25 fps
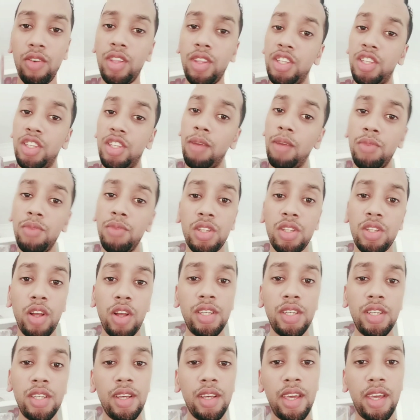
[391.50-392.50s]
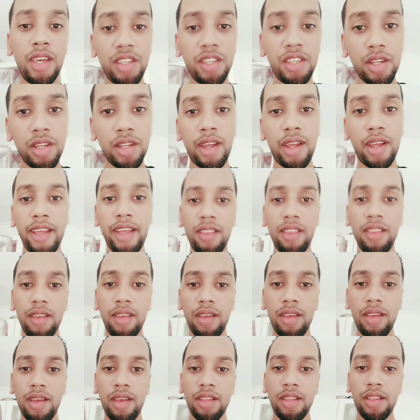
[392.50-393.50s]
gym starts in the kitchen, right?
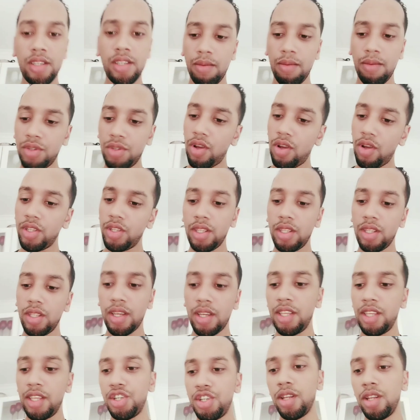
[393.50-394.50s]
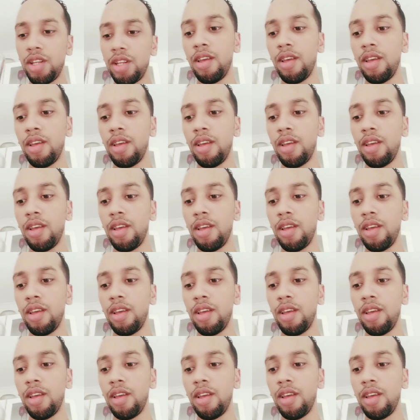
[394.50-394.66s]
Gym starts in the kitchen.